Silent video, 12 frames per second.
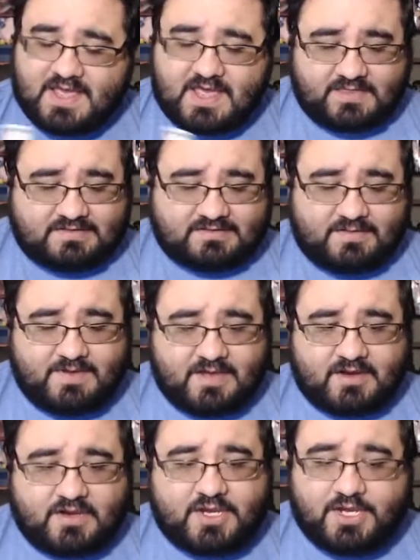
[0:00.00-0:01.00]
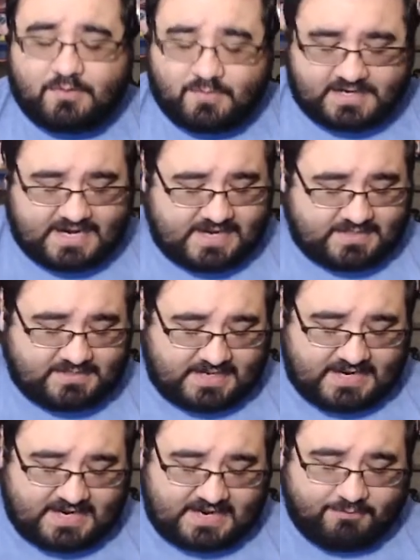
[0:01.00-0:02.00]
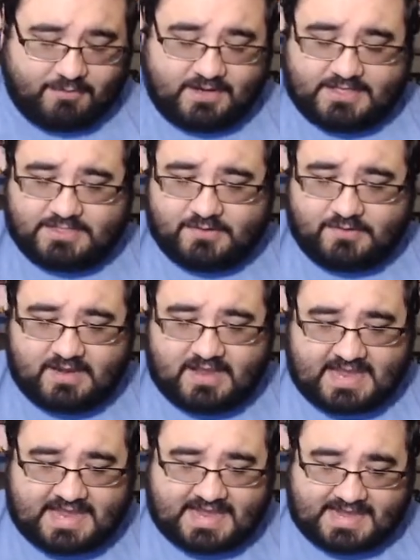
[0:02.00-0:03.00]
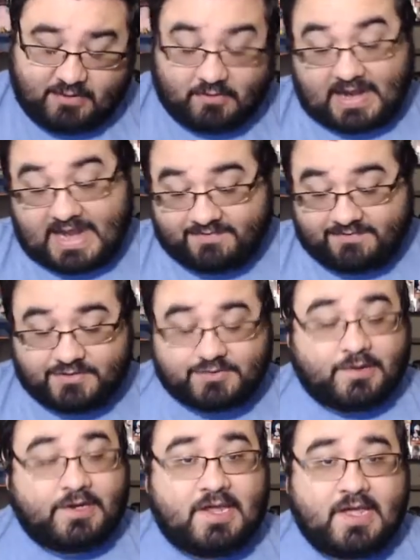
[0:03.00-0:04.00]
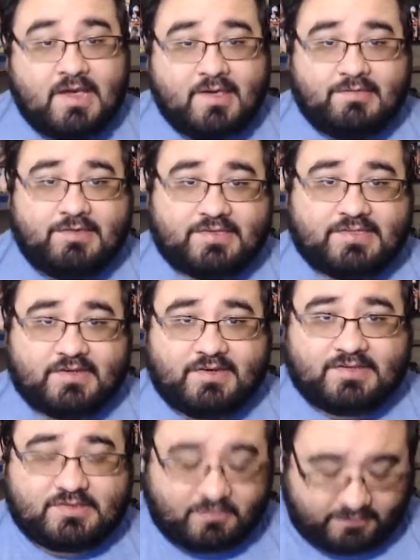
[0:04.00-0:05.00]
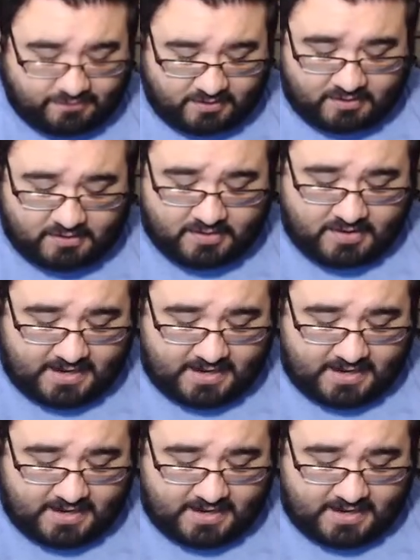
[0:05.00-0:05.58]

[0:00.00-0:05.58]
This is going to be a good one, guys. I really do have enjoyed this series so far.